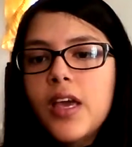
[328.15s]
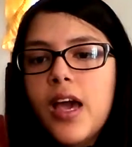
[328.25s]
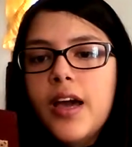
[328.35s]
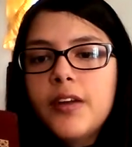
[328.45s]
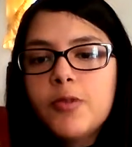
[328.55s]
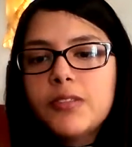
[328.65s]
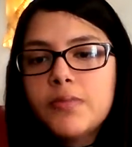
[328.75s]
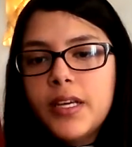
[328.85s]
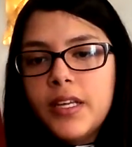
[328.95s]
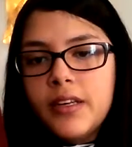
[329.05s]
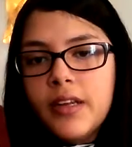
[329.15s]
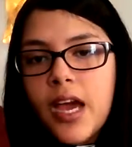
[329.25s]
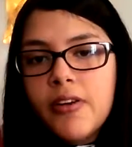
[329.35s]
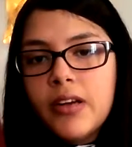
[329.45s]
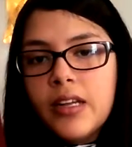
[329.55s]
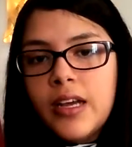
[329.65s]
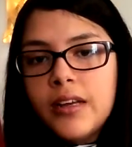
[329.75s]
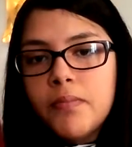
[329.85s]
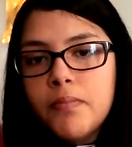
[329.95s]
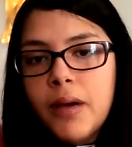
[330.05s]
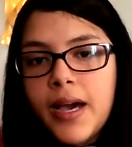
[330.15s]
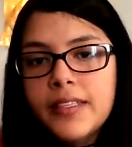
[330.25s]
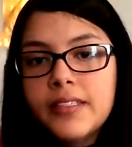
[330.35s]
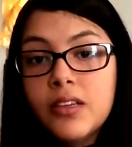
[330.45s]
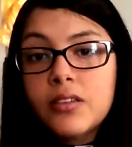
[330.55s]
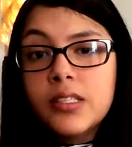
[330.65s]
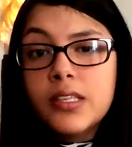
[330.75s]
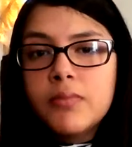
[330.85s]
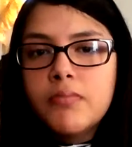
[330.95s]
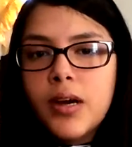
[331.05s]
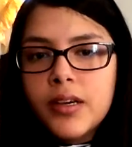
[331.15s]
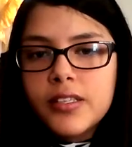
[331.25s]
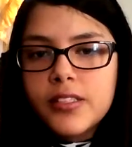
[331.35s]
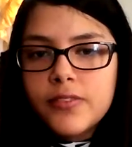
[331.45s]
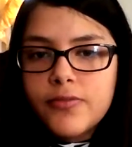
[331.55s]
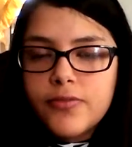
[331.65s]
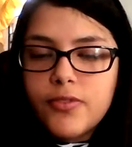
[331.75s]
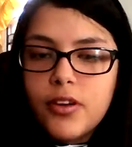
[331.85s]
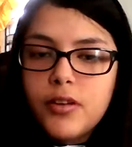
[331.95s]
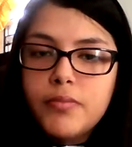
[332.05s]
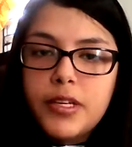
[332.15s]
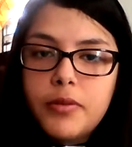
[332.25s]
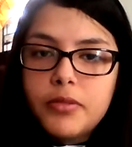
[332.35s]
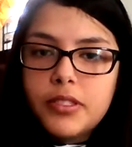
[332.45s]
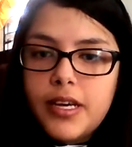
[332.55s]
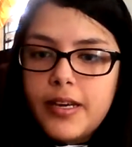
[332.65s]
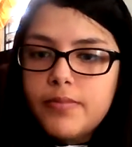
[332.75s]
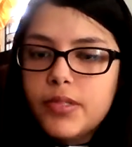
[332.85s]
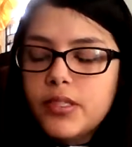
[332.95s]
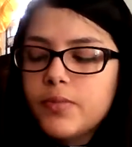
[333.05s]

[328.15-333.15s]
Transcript: and it was made in Ireland by Celtic monks from medieval times.